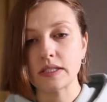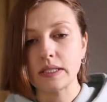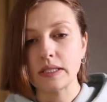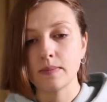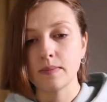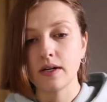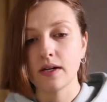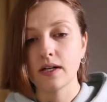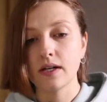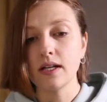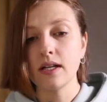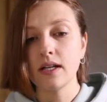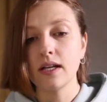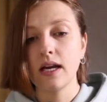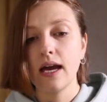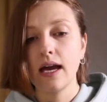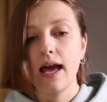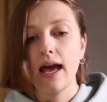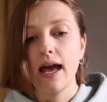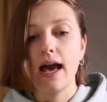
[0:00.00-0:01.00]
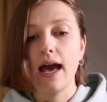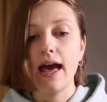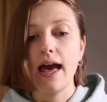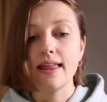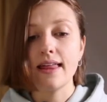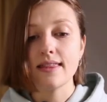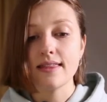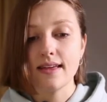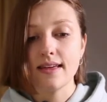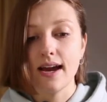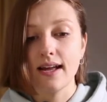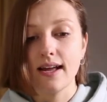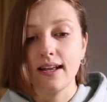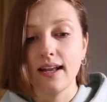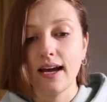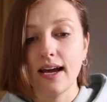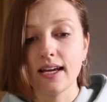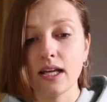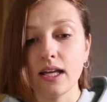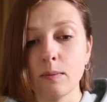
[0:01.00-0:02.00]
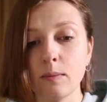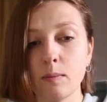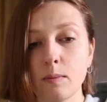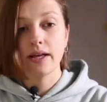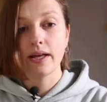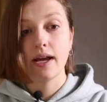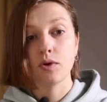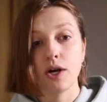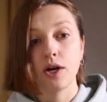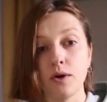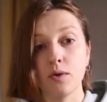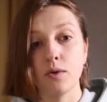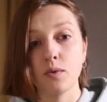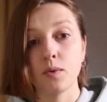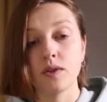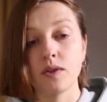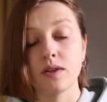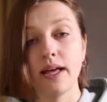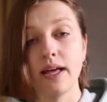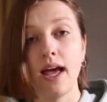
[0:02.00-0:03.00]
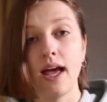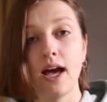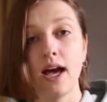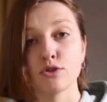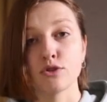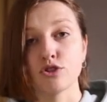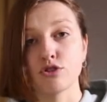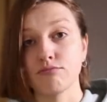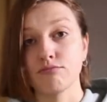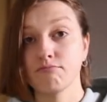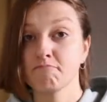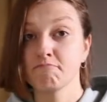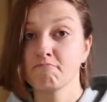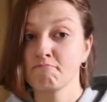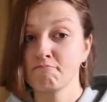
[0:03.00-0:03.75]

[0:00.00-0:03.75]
Stream button, and then I can play around with layouts.